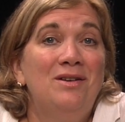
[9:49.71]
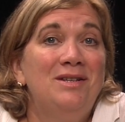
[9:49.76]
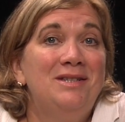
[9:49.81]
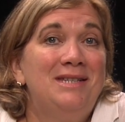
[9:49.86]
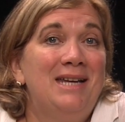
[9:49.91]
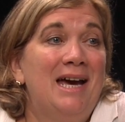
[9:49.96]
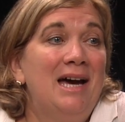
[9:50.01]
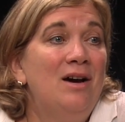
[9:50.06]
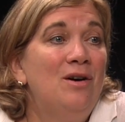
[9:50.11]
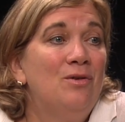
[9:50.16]
a
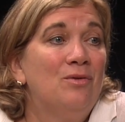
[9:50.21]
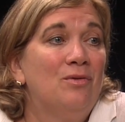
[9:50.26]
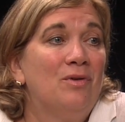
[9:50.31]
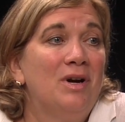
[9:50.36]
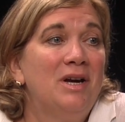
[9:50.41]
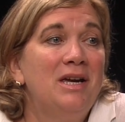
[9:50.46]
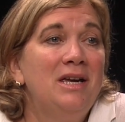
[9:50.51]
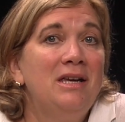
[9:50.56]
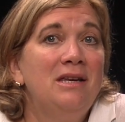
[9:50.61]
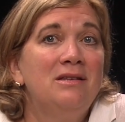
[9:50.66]
doubt,
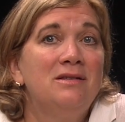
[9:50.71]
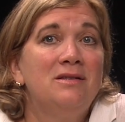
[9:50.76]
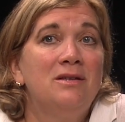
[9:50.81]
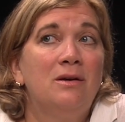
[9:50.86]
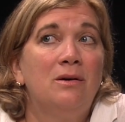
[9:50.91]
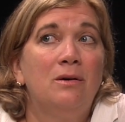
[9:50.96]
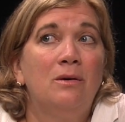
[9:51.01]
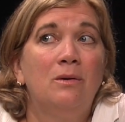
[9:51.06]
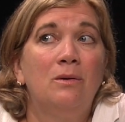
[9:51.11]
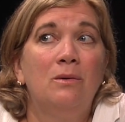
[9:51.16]
right?
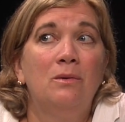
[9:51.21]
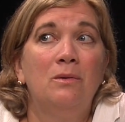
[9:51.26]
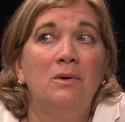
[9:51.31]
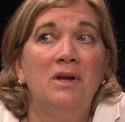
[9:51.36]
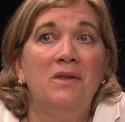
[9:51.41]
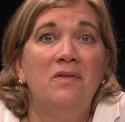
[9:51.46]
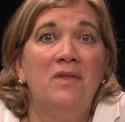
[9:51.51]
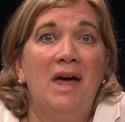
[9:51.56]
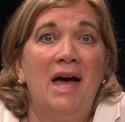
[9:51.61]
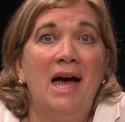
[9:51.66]
So,
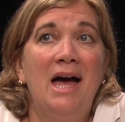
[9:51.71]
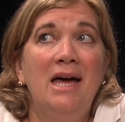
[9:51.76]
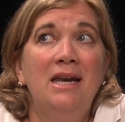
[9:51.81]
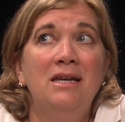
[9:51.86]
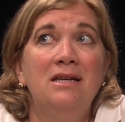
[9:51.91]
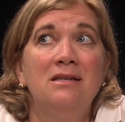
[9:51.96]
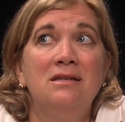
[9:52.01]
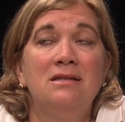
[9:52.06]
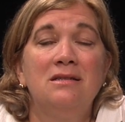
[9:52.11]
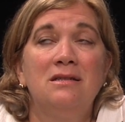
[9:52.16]
and that
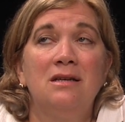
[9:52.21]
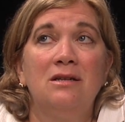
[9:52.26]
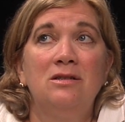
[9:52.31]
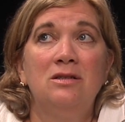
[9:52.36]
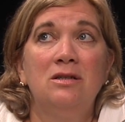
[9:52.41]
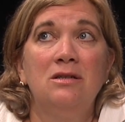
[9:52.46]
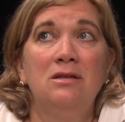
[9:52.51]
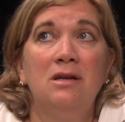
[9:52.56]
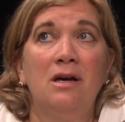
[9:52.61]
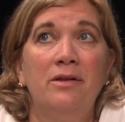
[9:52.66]
is
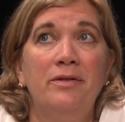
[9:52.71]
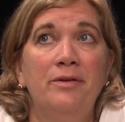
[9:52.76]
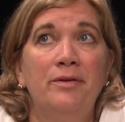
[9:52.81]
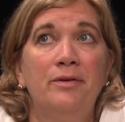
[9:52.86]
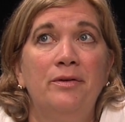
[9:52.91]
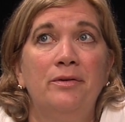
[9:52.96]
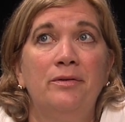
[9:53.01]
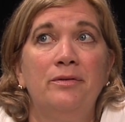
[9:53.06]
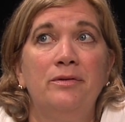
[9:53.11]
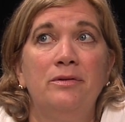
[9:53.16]
such
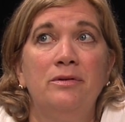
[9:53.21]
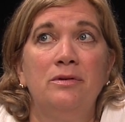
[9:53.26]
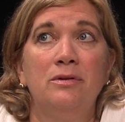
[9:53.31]
another,